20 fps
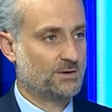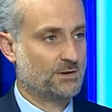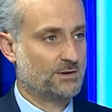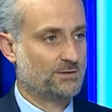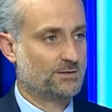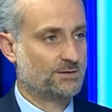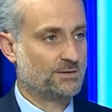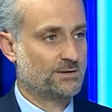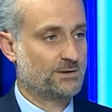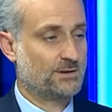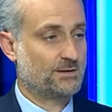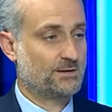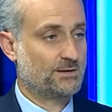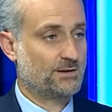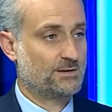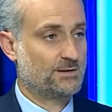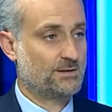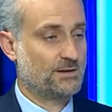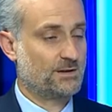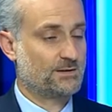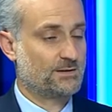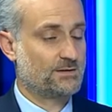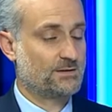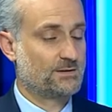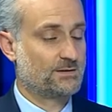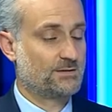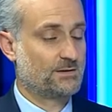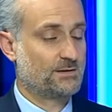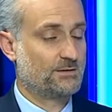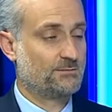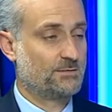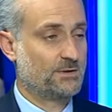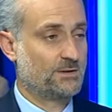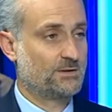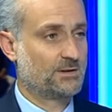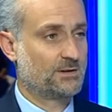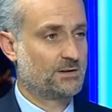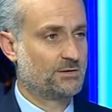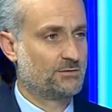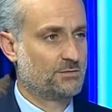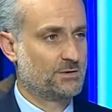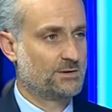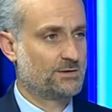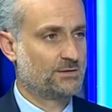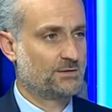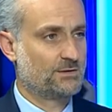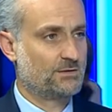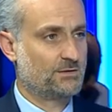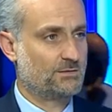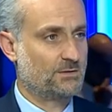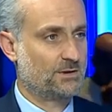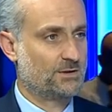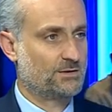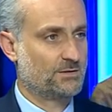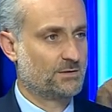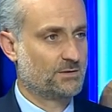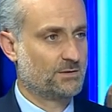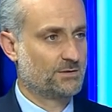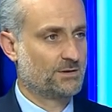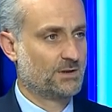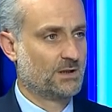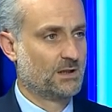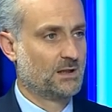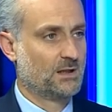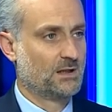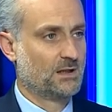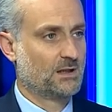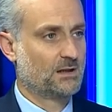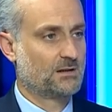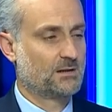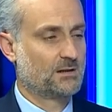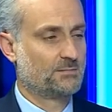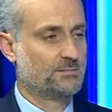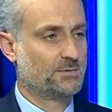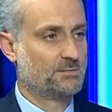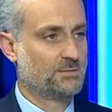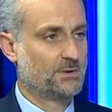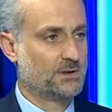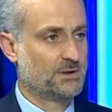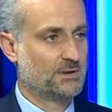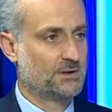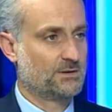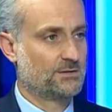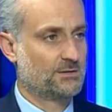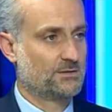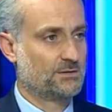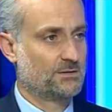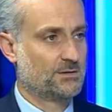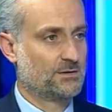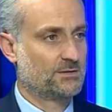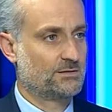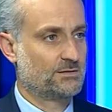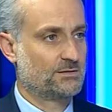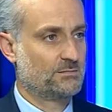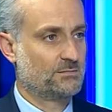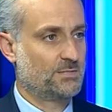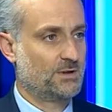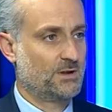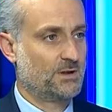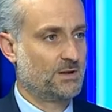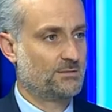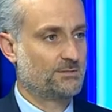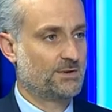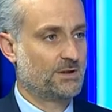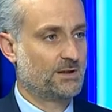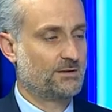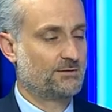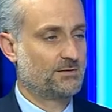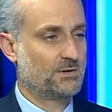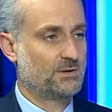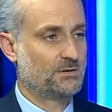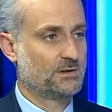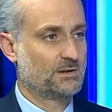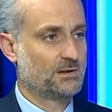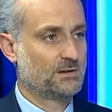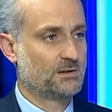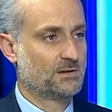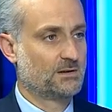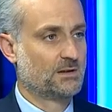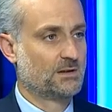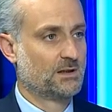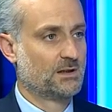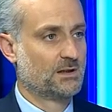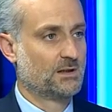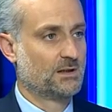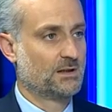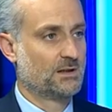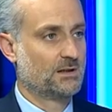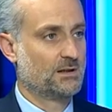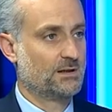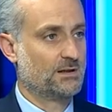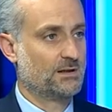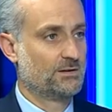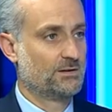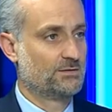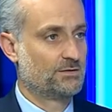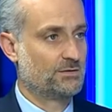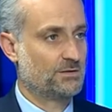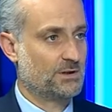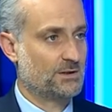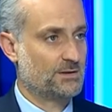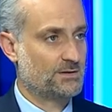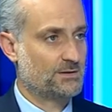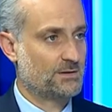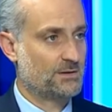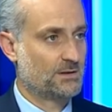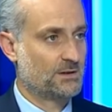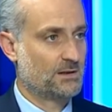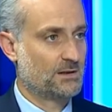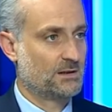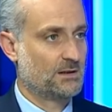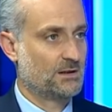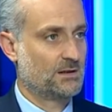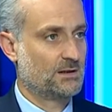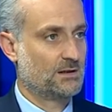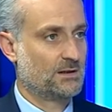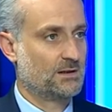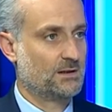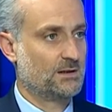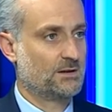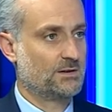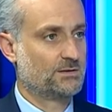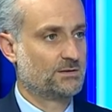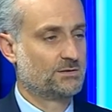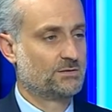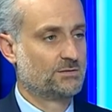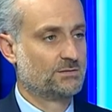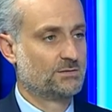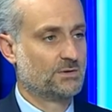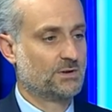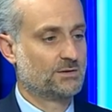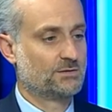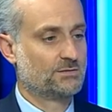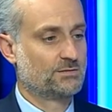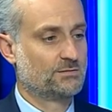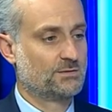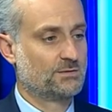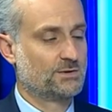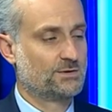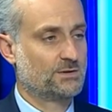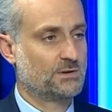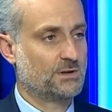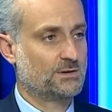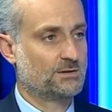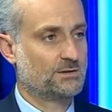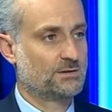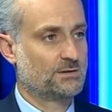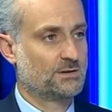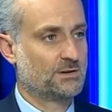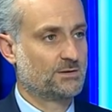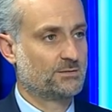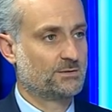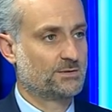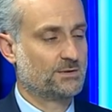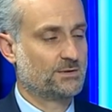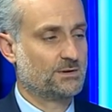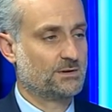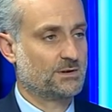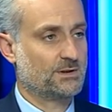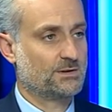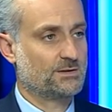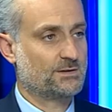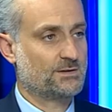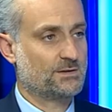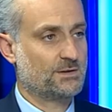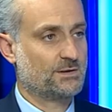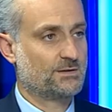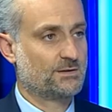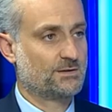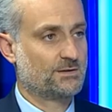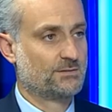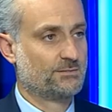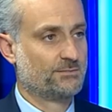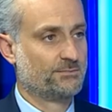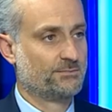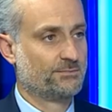sanctions. And as I said, since they basically reached the threshold capability to the bomb, they have very little interest to reach another deal with the United States.